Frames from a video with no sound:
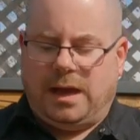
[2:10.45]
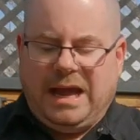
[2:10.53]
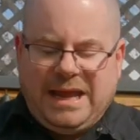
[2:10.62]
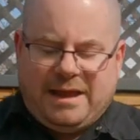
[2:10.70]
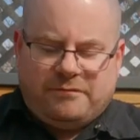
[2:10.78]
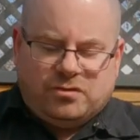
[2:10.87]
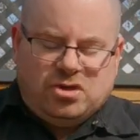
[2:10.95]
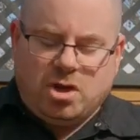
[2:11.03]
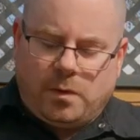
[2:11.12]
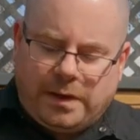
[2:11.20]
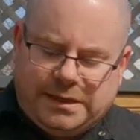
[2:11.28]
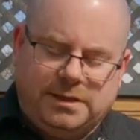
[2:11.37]
I have
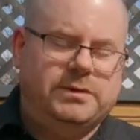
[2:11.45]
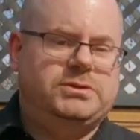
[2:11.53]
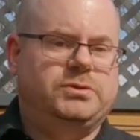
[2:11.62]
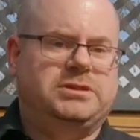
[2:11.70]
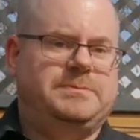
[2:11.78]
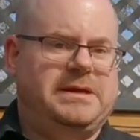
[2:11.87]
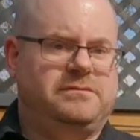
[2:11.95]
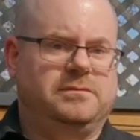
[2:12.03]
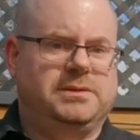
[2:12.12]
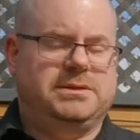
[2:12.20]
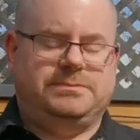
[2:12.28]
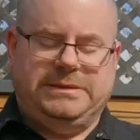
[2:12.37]
no idea what to expect
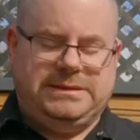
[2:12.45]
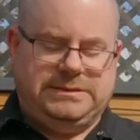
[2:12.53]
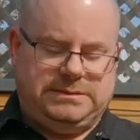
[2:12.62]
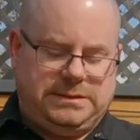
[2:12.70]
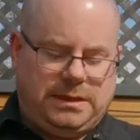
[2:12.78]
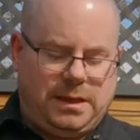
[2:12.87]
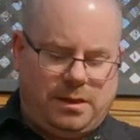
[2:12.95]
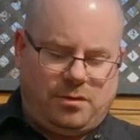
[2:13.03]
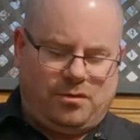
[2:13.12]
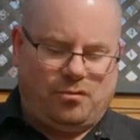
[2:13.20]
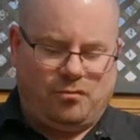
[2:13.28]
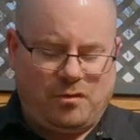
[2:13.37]
from this because
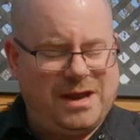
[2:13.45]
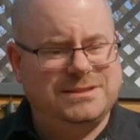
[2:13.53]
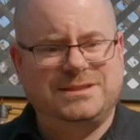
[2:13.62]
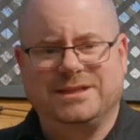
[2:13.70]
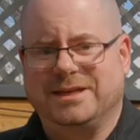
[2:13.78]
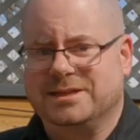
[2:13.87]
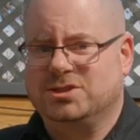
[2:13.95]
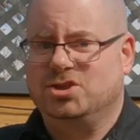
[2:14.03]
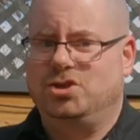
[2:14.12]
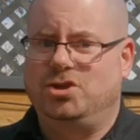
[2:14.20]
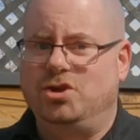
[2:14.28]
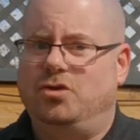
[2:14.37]
Raasay is
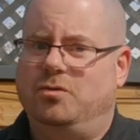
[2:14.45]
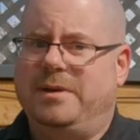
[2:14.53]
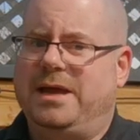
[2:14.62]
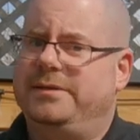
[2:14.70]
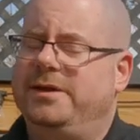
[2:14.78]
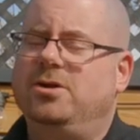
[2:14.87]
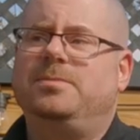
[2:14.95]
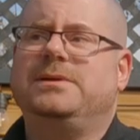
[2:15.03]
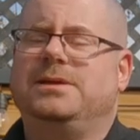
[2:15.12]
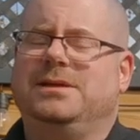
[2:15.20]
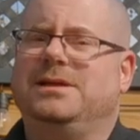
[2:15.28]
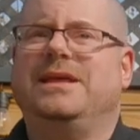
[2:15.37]
new, man. They
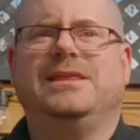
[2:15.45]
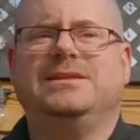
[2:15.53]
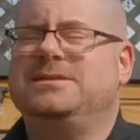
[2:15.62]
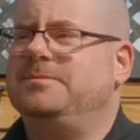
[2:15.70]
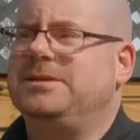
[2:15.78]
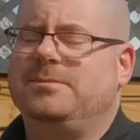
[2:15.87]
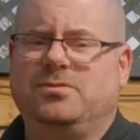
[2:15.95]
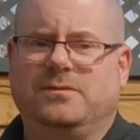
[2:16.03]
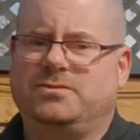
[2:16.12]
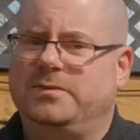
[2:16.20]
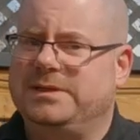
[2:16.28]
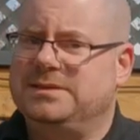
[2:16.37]
opened in, I think, September
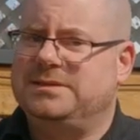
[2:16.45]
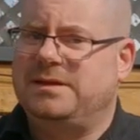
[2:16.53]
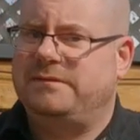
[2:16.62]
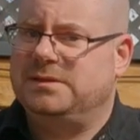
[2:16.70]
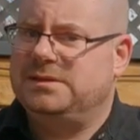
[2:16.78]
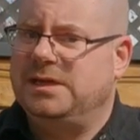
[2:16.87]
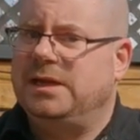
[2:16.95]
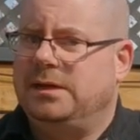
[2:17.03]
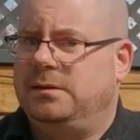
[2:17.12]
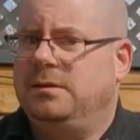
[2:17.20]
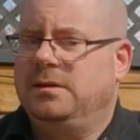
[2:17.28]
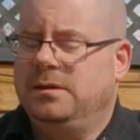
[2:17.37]
of 2017.